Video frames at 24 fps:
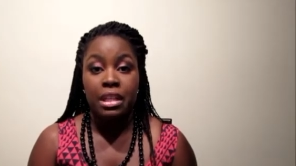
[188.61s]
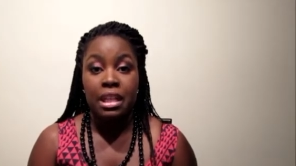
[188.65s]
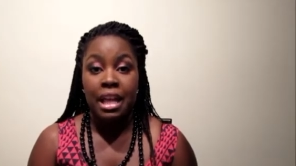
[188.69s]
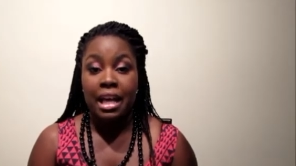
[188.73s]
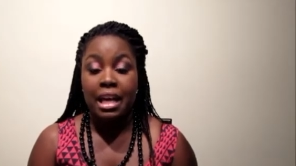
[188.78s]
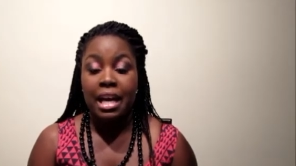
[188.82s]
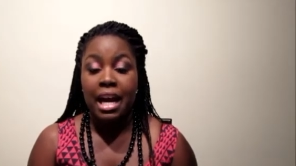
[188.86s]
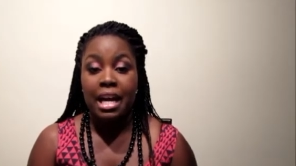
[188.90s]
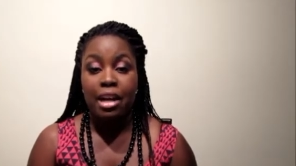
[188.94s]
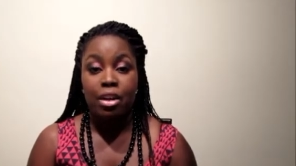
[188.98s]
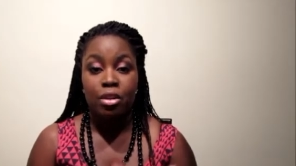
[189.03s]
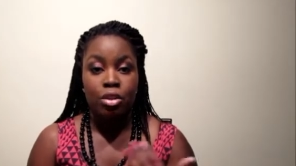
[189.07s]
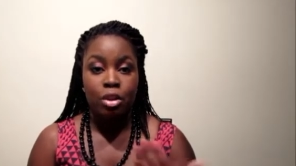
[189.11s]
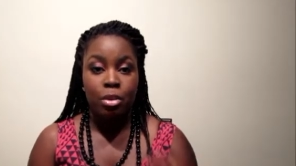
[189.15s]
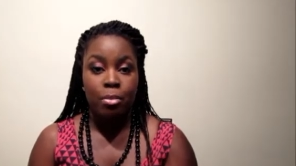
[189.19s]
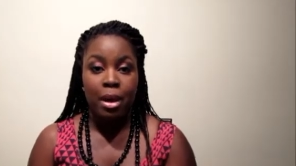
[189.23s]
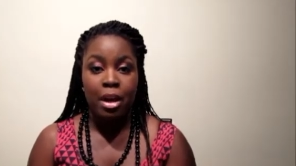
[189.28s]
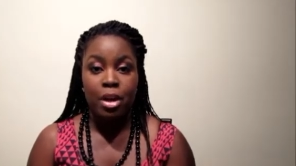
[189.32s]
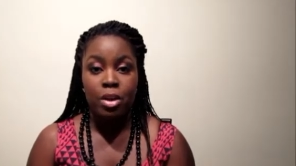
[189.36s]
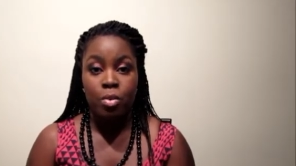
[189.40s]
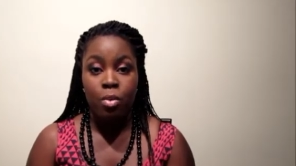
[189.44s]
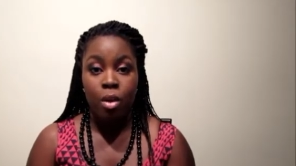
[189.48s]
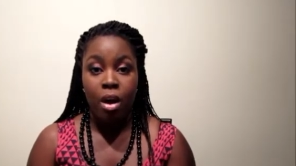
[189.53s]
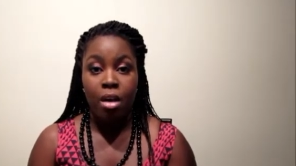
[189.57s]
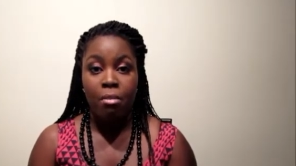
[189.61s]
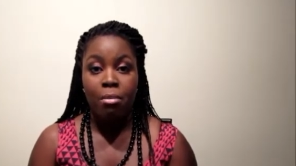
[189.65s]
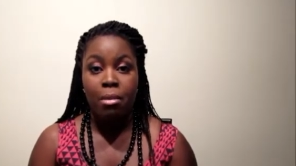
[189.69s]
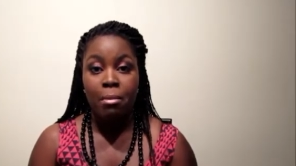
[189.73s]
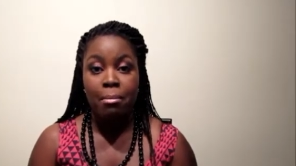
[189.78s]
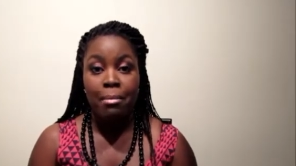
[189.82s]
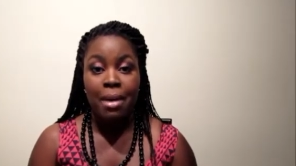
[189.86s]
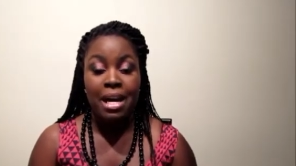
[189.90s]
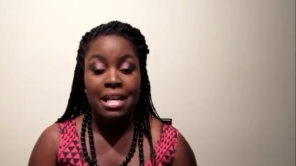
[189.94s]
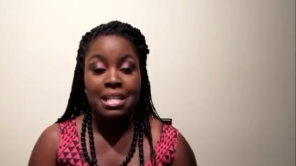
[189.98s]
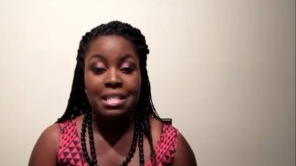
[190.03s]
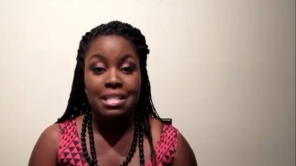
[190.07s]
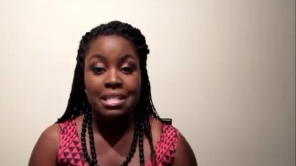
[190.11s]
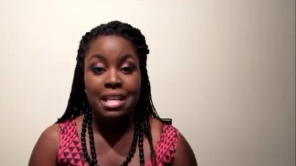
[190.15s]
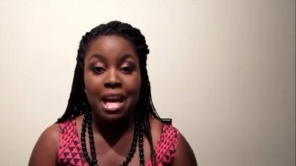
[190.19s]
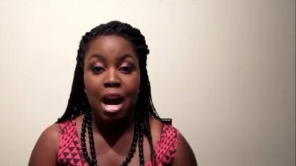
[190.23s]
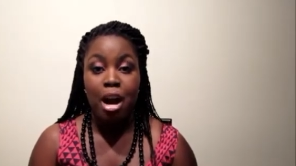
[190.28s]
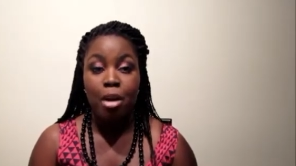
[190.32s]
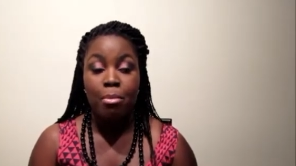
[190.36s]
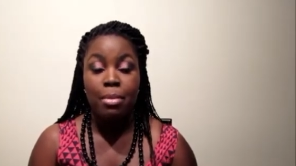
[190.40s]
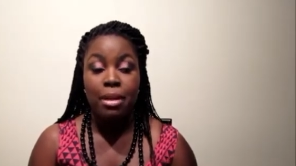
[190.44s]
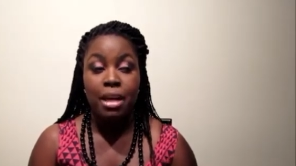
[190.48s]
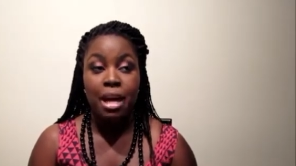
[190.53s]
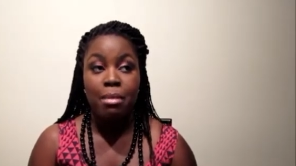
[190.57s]
Like, I don't know about you all, but my
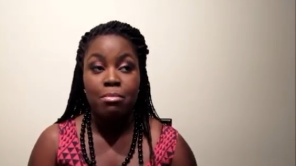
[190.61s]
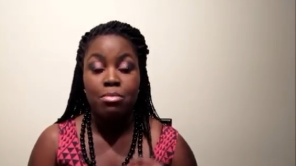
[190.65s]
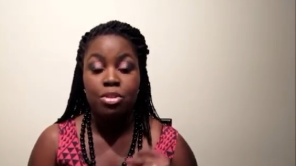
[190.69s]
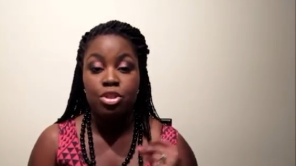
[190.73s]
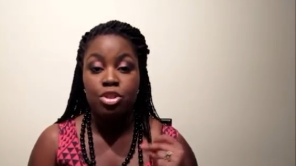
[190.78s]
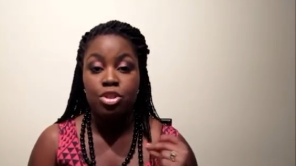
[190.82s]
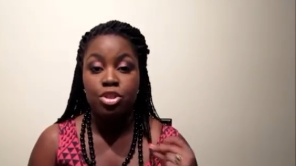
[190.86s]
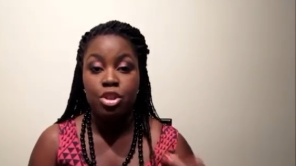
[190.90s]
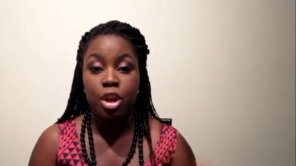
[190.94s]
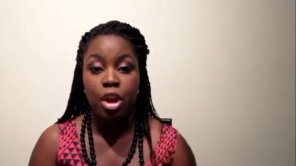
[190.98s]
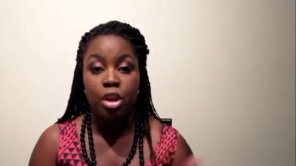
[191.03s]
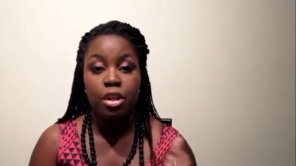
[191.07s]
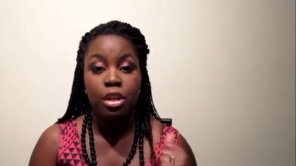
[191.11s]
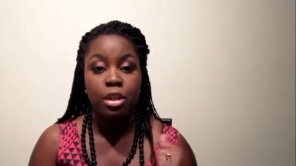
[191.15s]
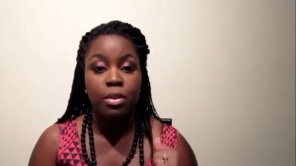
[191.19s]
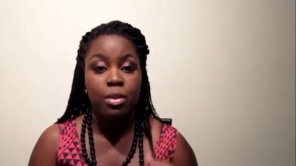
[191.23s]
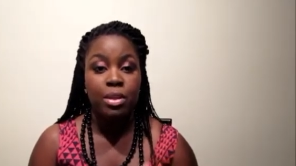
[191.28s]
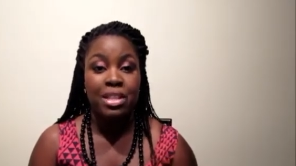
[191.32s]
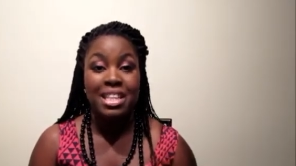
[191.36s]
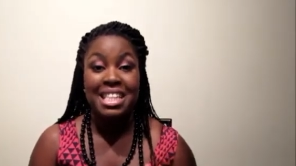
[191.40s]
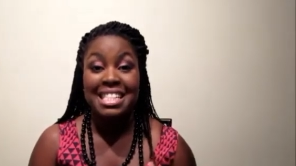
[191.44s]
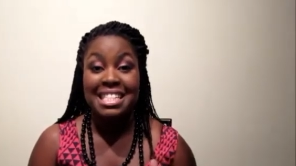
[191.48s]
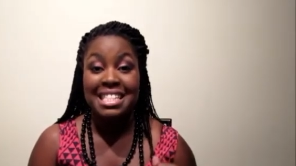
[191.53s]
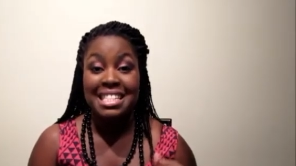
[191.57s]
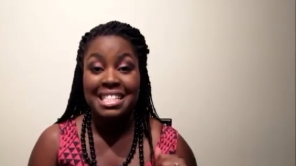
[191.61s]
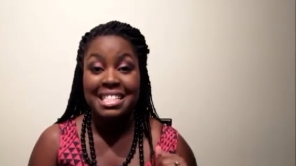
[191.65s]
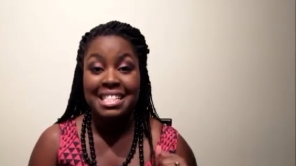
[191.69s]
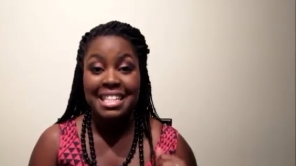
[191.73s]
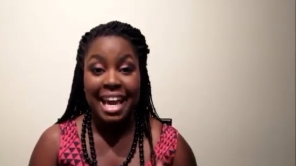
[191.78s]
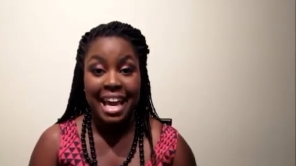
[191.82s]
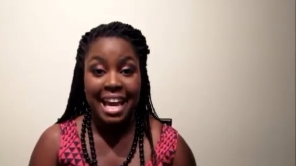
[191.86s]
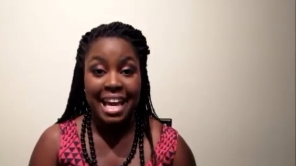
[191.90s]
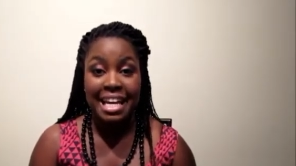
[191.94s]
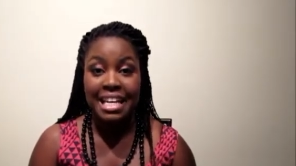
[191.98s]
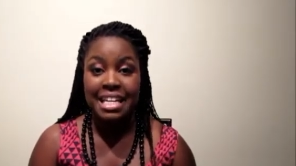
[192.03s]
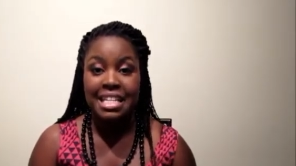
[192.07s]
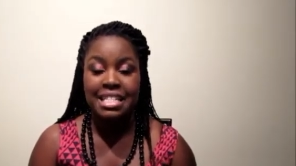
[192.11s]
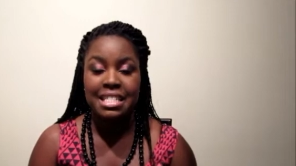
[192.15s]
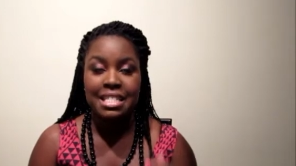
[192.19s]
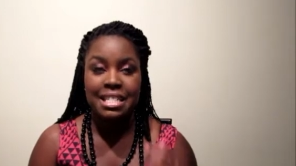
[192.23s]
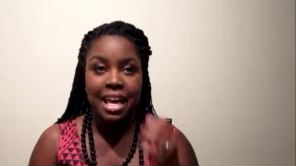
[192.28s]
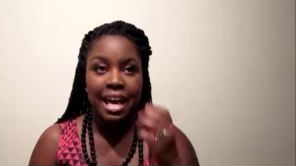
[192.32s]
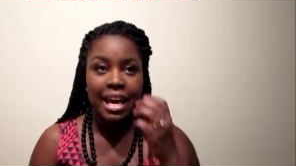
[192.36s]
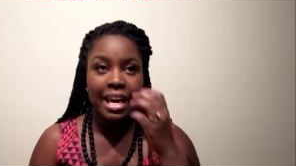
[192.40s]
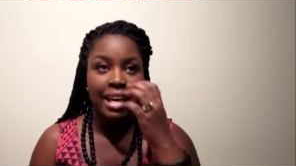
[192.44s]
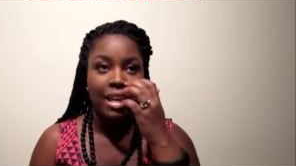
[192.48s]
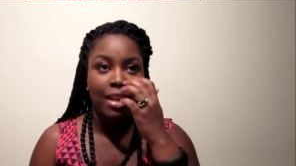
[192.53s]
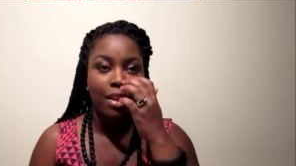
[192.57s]
scalp becomes dirty within days.
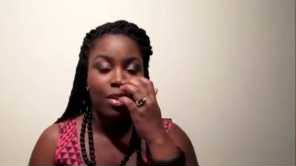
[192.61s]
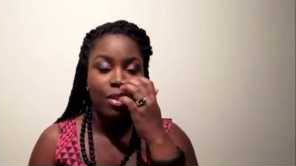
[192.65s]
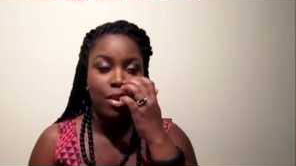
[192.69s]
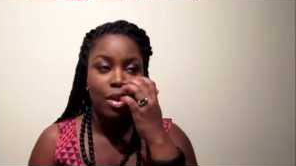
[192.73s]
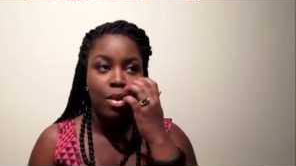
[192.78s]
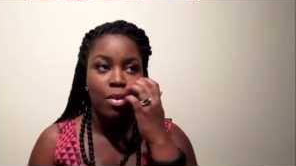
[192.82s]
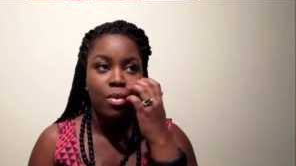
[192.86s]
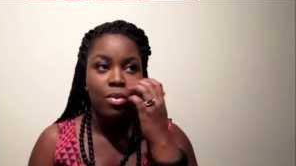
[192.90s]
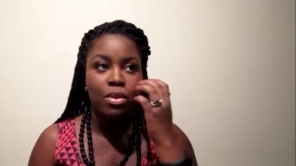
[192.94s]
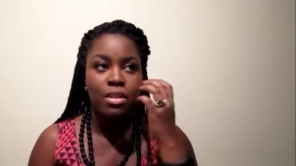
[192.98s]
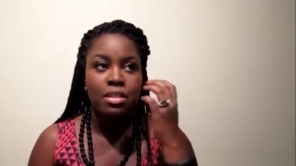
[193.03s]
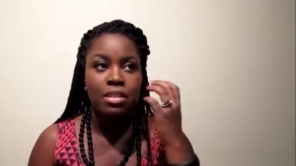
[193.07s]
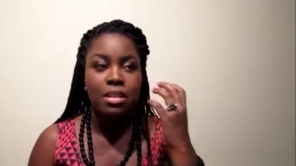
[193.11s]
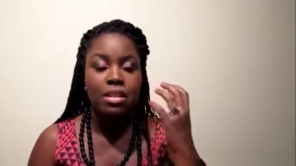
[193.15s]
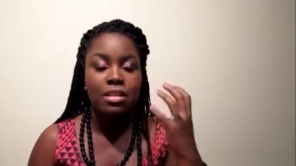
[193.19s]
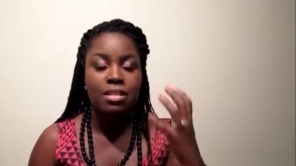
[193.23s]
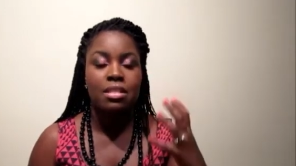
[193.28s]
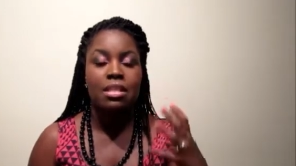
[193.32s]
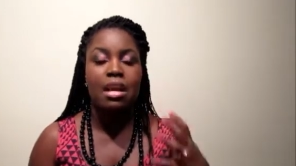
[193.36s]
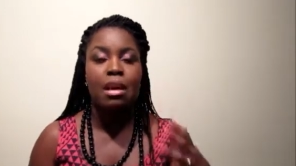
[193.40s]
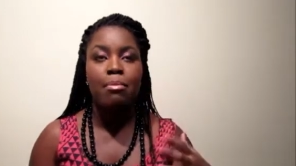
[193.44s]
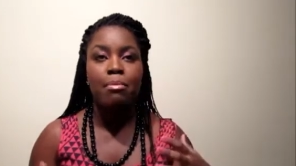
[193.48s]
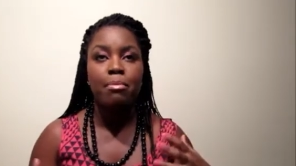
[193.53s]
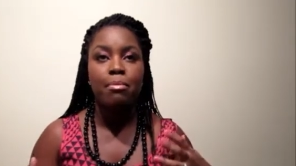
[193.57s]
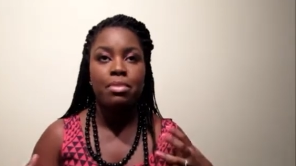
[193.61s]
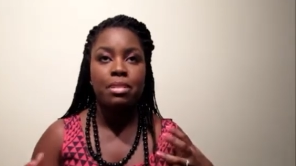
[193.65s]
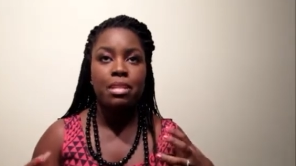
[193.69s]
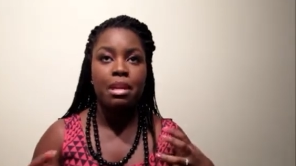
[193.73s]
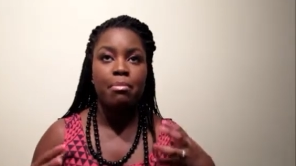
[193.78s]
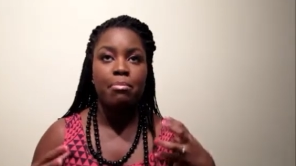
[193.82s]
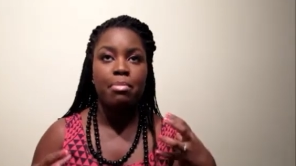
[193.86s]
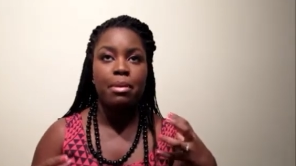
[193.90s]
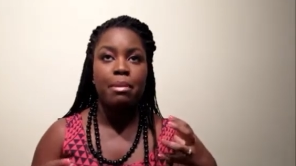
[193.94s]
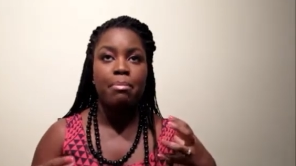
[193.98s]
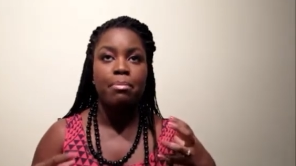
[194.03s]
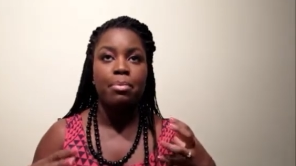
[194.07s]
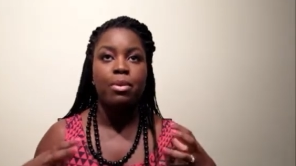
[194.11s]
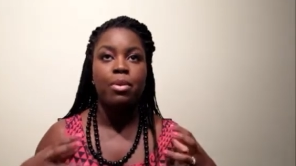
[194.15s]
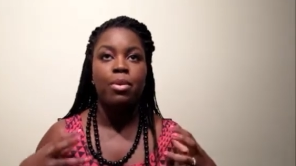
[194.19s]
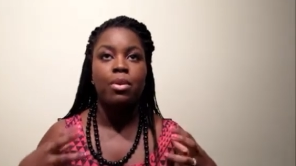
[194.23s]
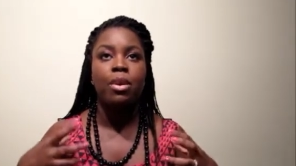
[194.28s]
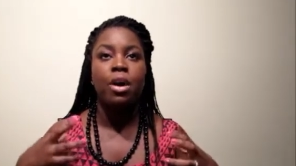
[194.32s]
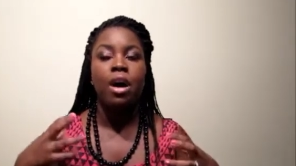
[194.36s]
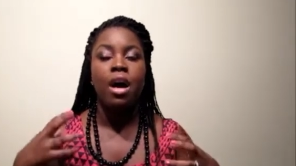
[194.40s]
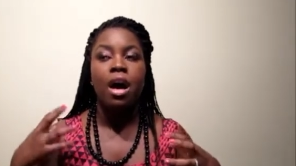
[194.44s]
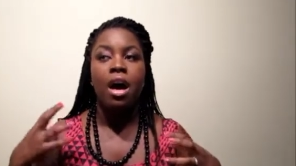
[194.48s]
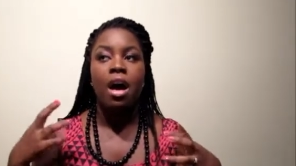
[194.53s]
Like, you know, some people